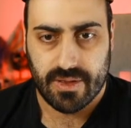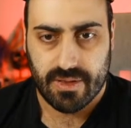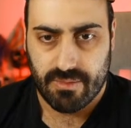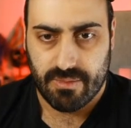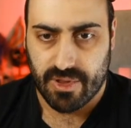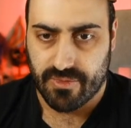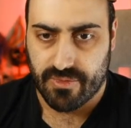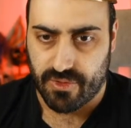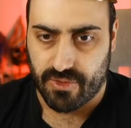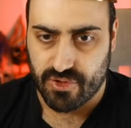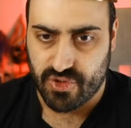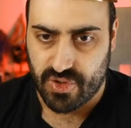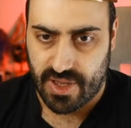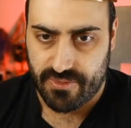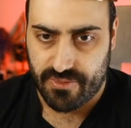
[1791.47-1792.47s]
But of course
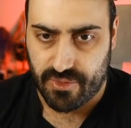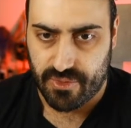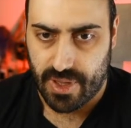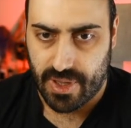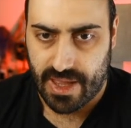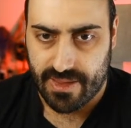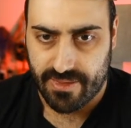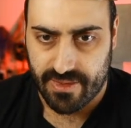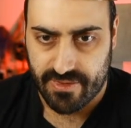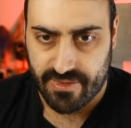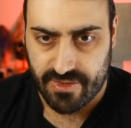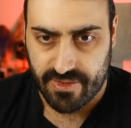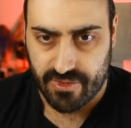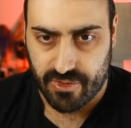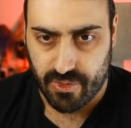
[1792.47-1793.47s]
you have to add this
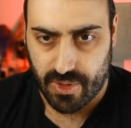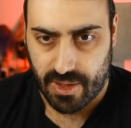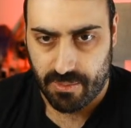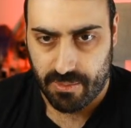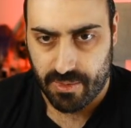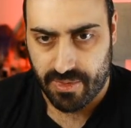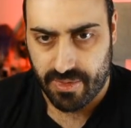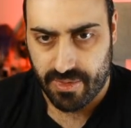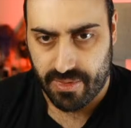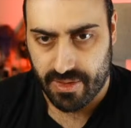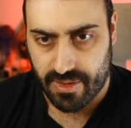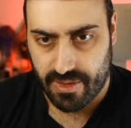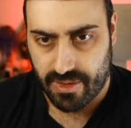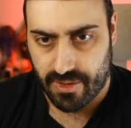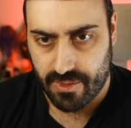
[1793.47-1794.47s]
into
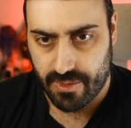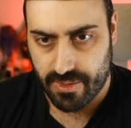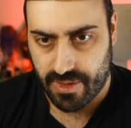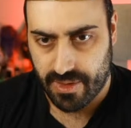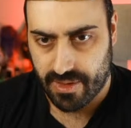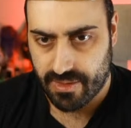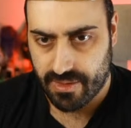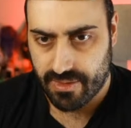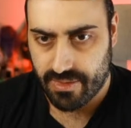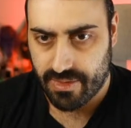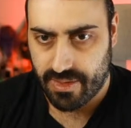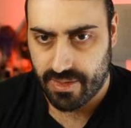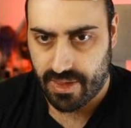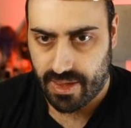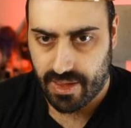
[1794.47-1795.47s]
everything, including
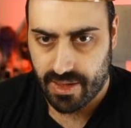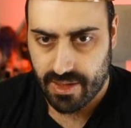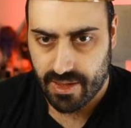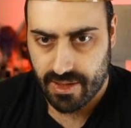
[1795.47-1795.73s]
the